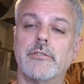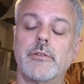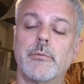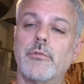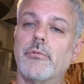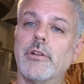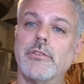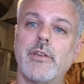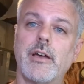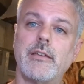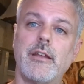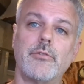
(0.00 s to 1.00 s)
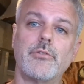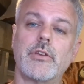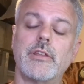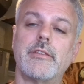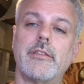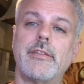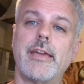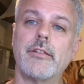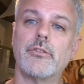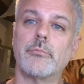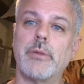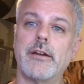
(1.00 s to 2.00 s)
Some of the ones that, I was looking at the
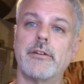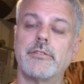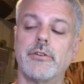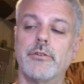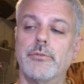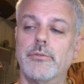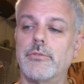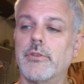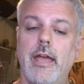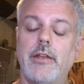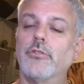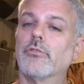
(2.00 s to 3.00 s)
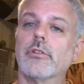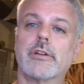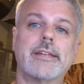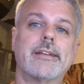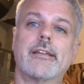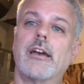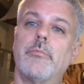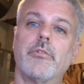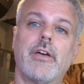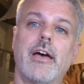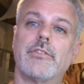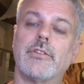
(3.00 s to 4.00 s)
Taylor baritones, and you're looking at a couple
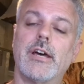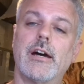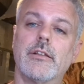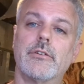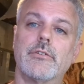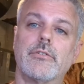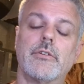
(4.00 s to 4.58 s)
$1,000s.